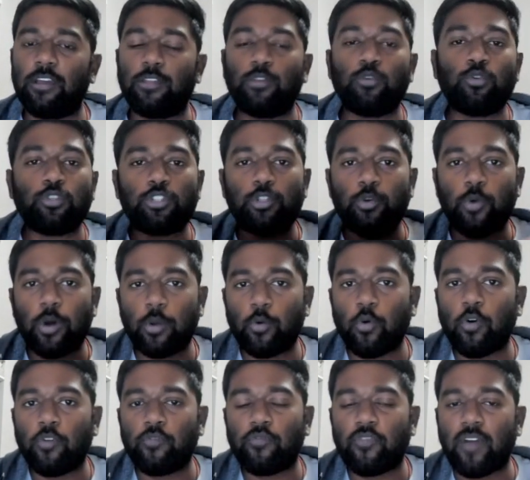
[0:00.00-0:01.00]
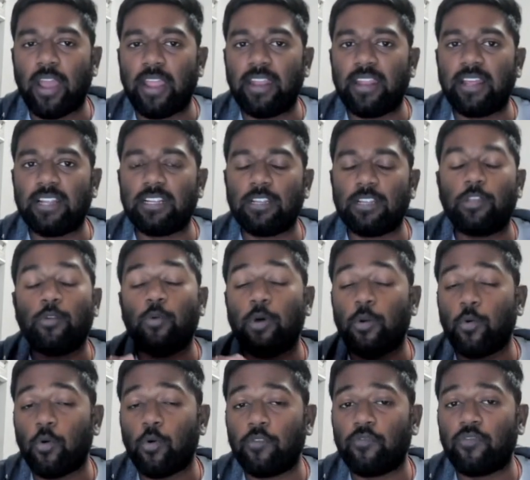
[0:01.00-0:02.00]
use your own
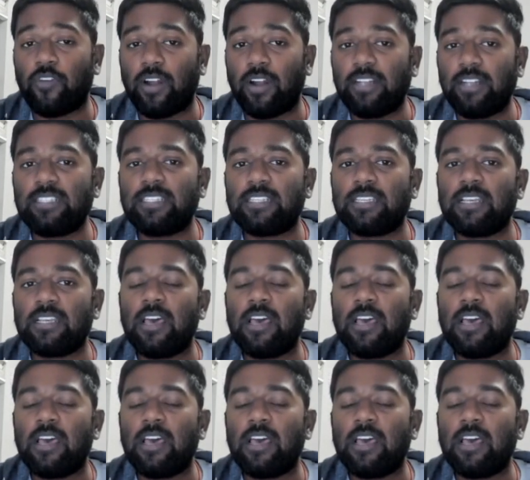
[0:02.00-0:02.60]
funds,